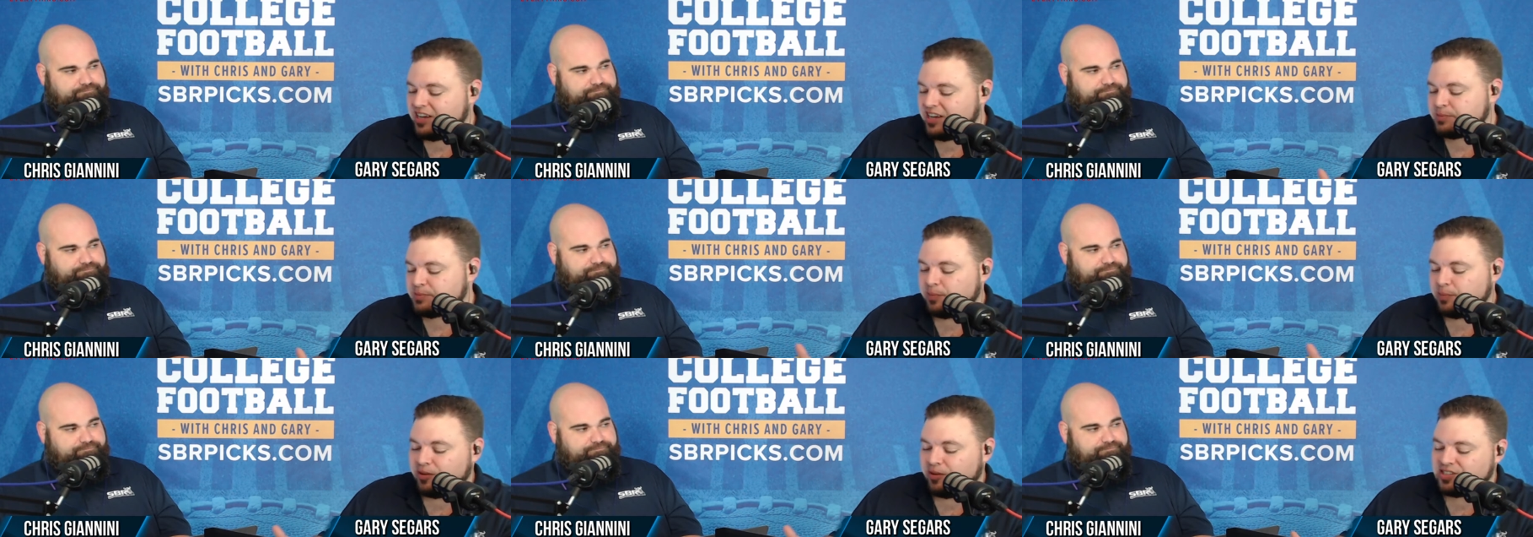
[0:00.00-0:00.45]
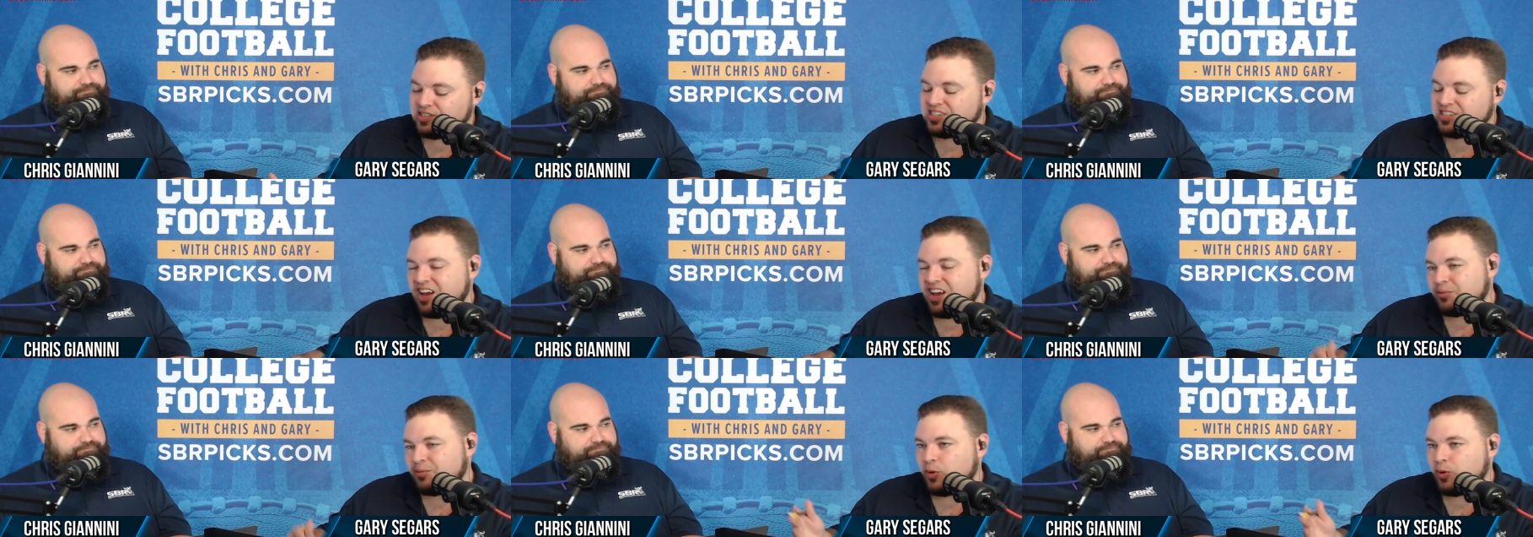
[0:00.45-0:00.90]
Speaker 1: SP Plus has
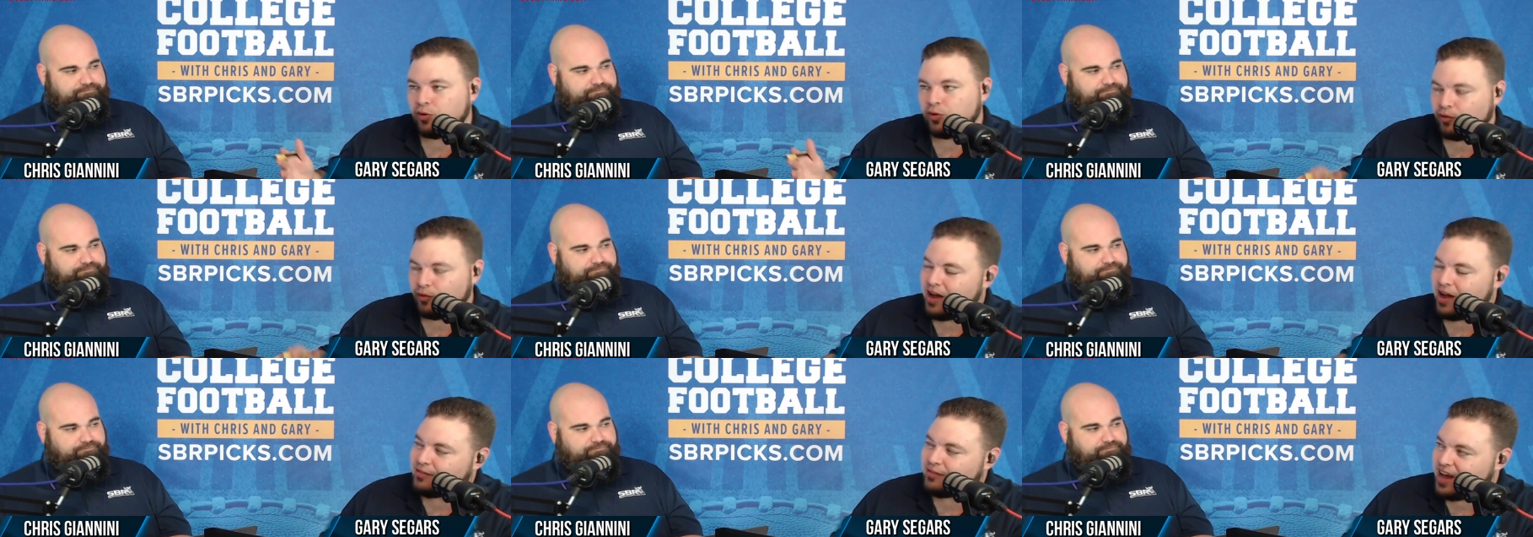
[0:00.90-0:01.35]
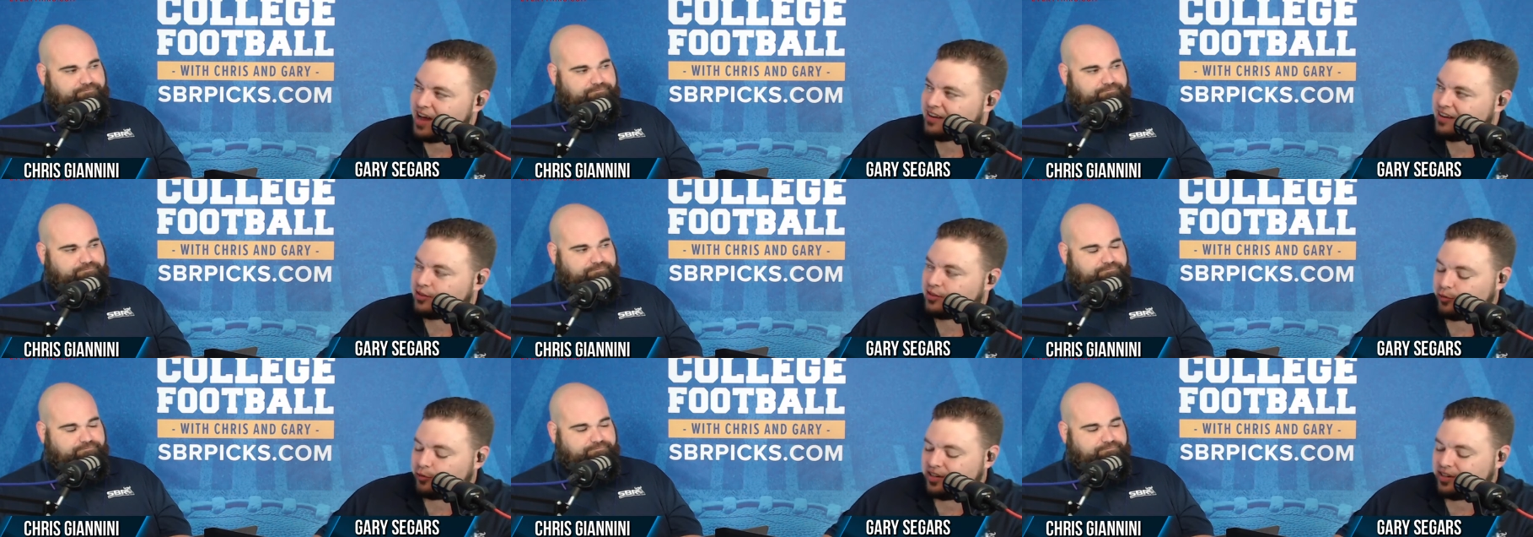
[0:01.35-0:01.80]
got them going around nine
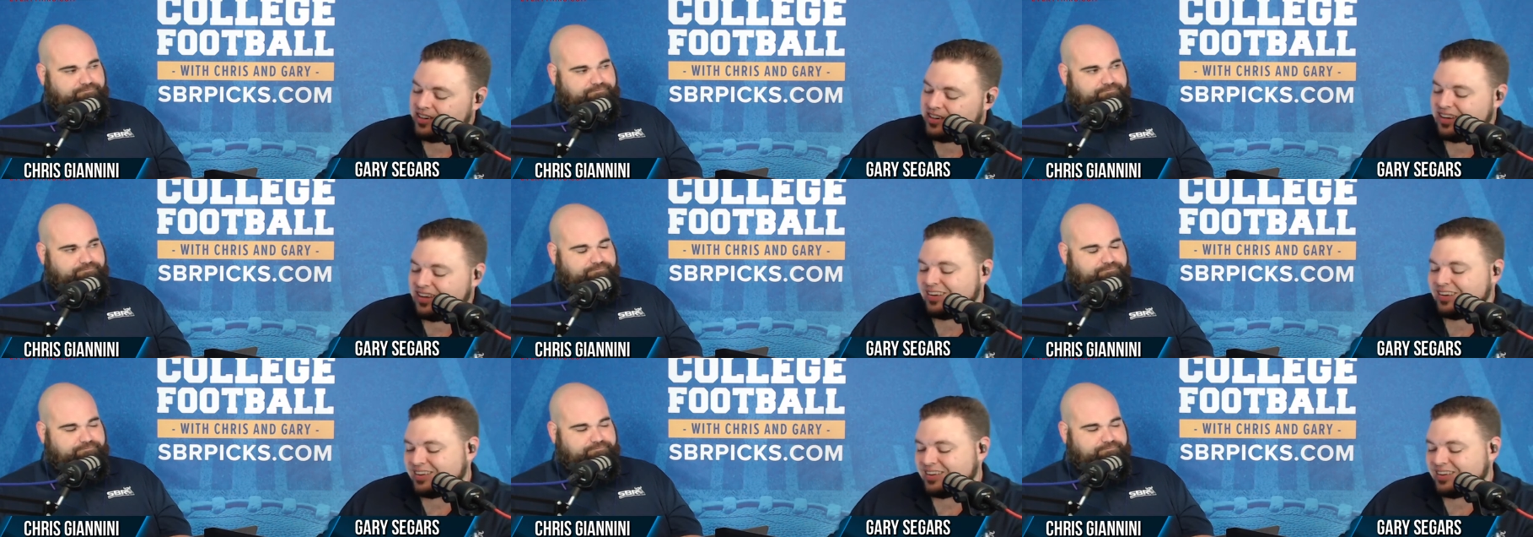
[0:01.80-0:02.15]
and three.